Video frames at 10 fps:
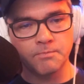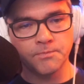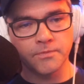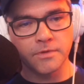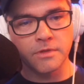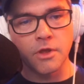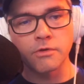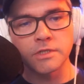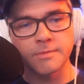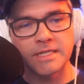
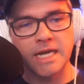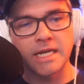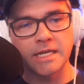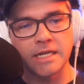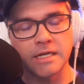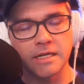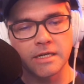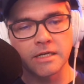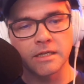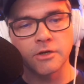notes being taken in
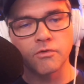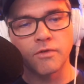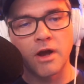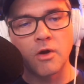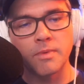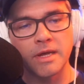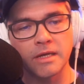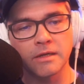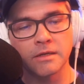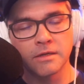a clinical file
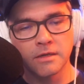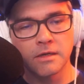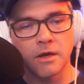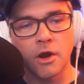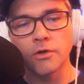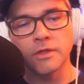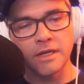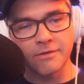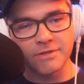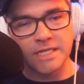being
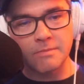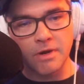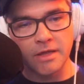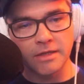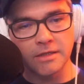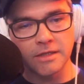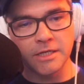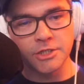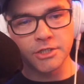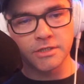only ever seen by the
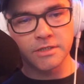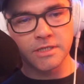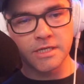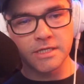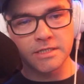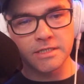clinicians. There's